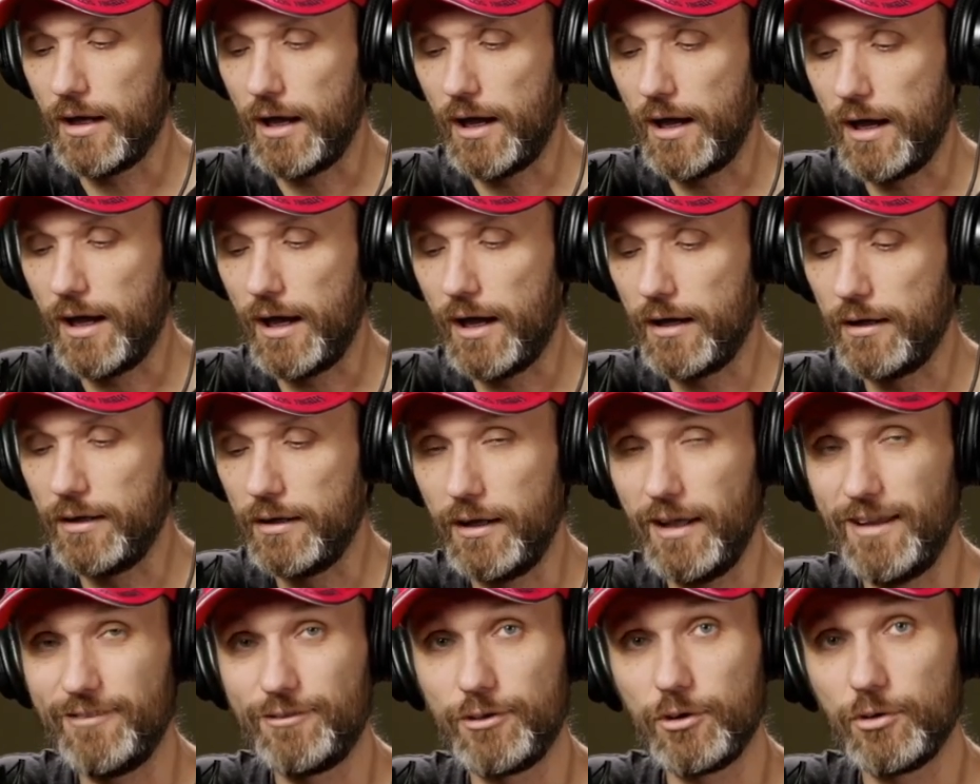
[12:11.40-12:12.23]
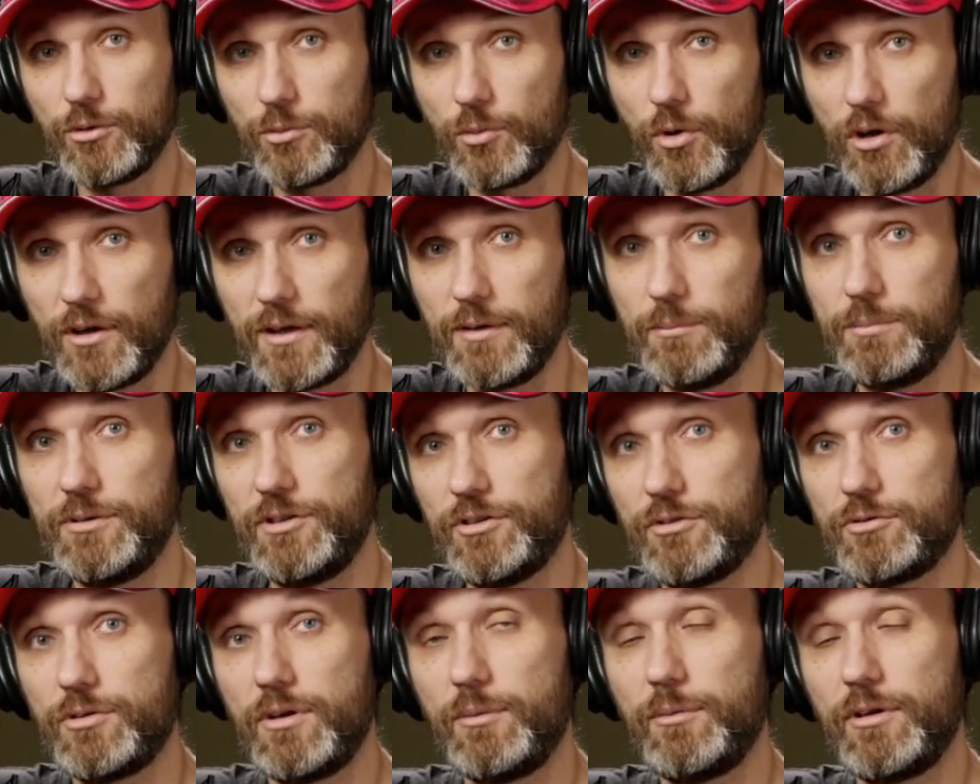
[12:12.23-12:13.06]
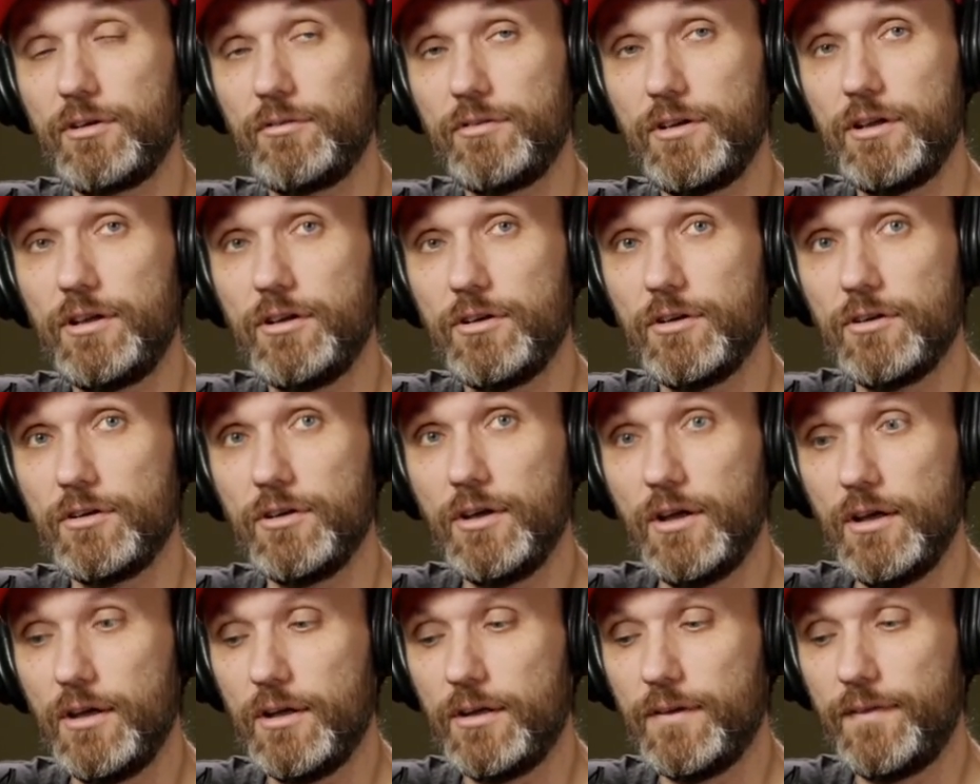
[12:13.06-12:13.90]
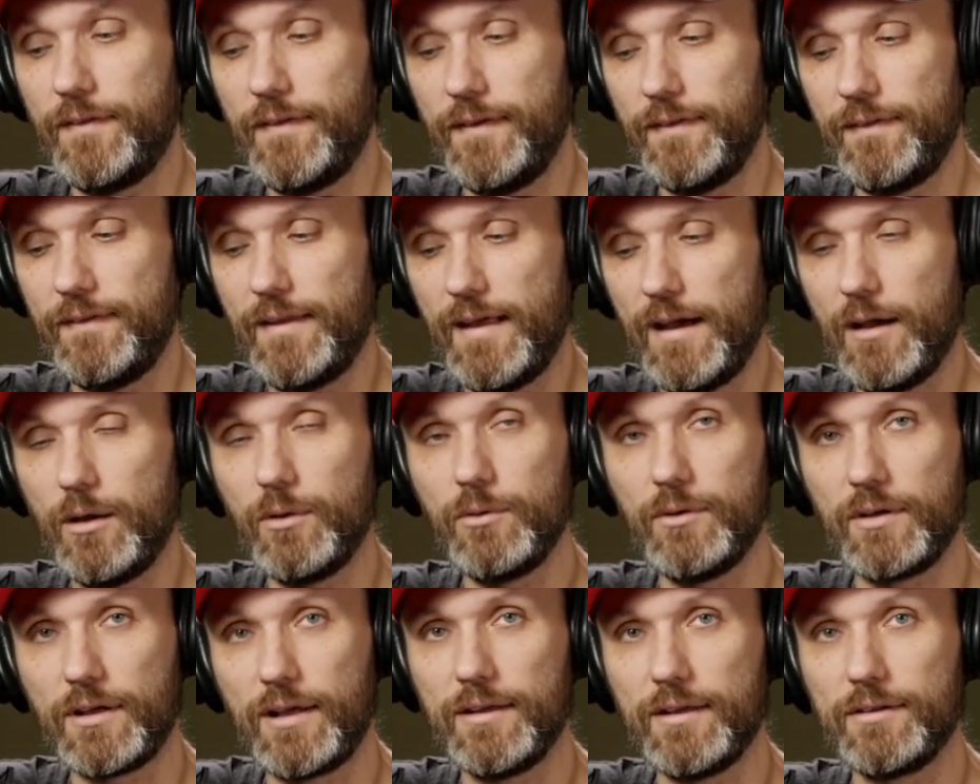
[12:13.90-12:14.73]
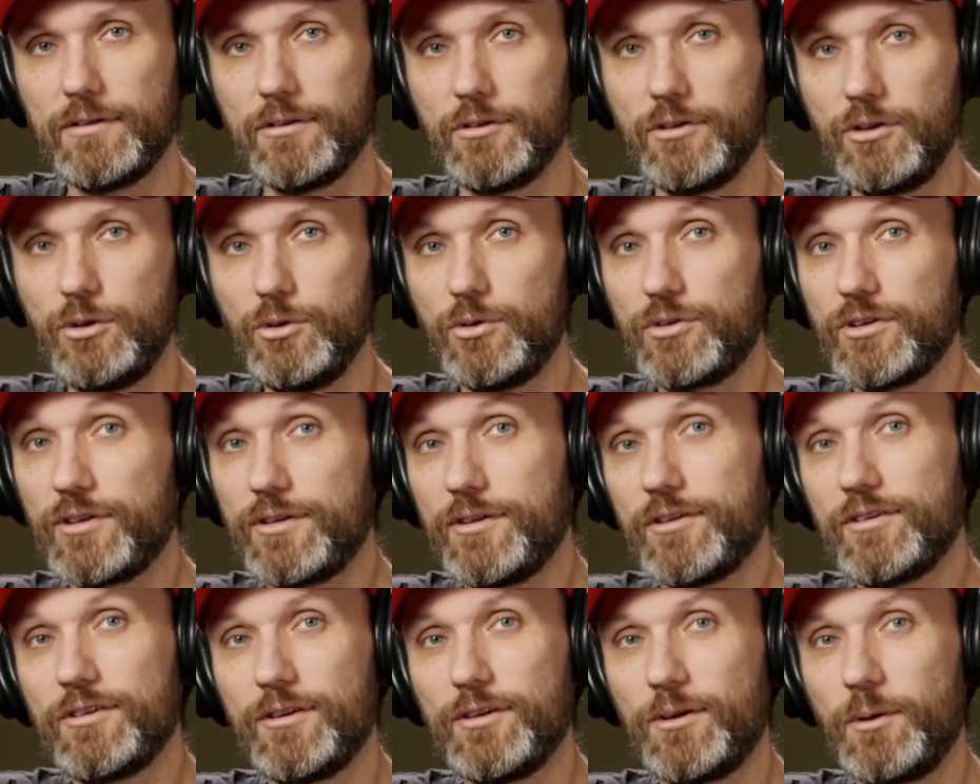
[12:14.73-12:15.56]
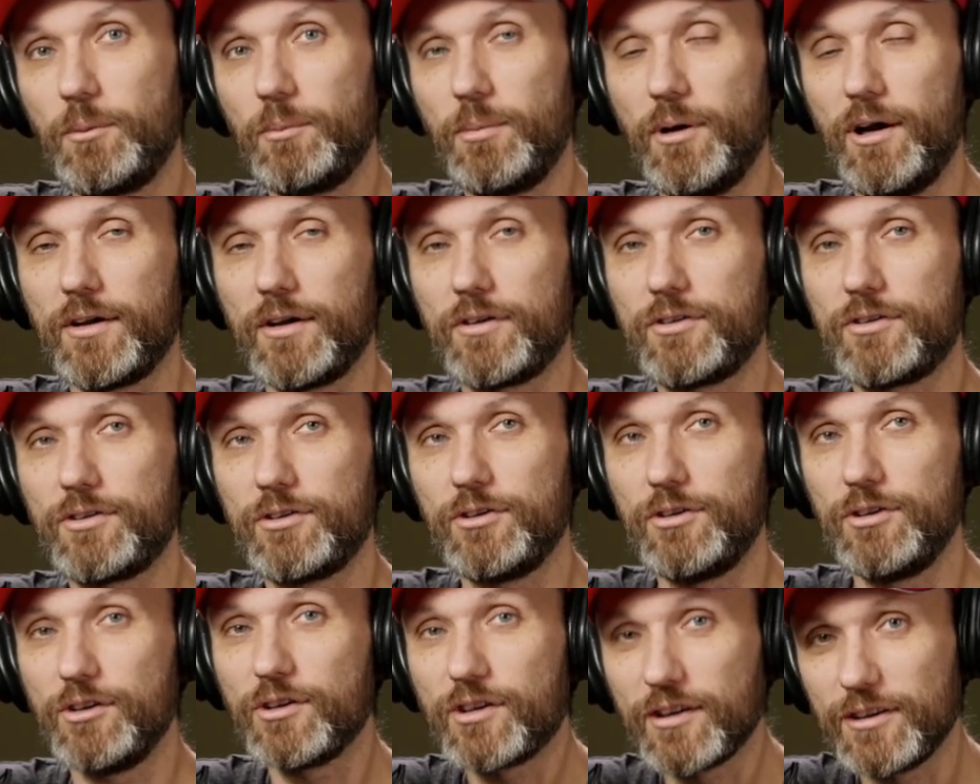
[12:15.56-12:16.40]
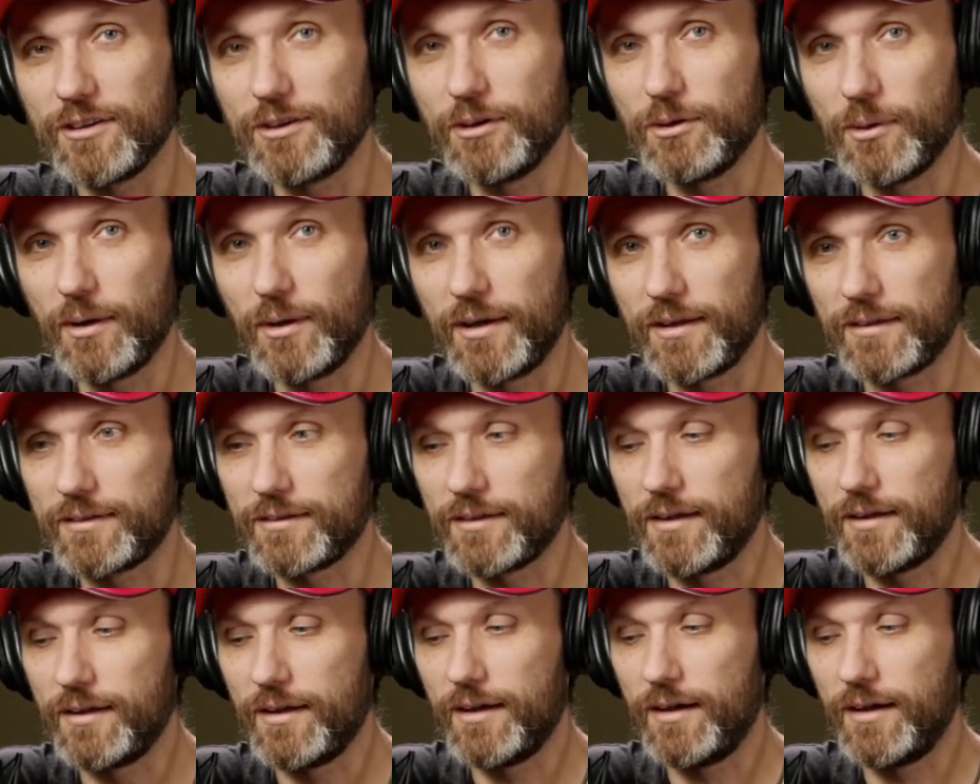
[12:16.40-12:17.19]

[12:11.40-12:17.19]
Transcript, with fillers: uh, if you want to be streaming video, then now again using this little box, you can do it.